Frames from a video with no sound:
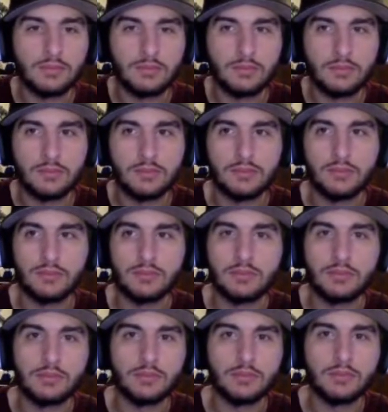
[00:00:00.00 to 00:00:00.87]

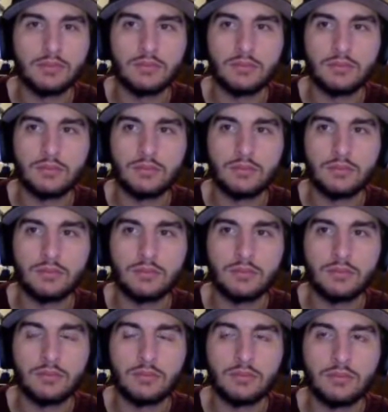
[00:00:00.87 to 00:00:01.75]

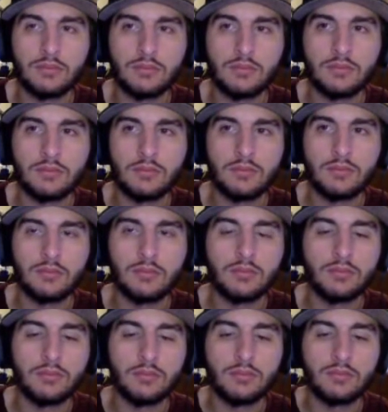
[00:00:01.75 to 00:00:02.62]

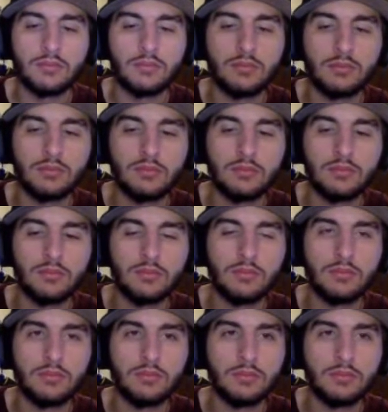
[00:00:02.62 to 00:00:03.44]
(not speaking)